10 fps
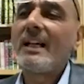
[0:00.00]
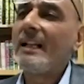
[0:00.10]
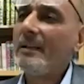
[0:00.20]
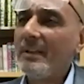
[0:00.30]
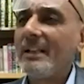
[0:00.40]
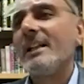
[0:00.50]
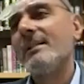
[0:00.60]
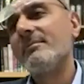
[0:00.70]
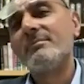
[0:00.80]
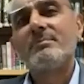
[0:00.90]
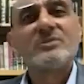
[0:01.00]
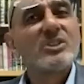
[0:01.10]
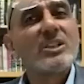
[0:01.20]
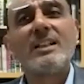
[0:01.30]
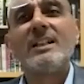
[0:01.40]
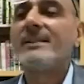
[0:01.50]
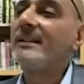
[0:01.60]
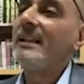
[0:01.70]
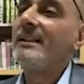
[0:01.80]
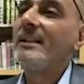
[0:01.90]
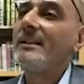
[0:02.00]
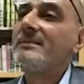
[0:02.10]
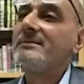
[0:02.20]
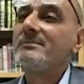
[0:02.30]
and it became circulated in the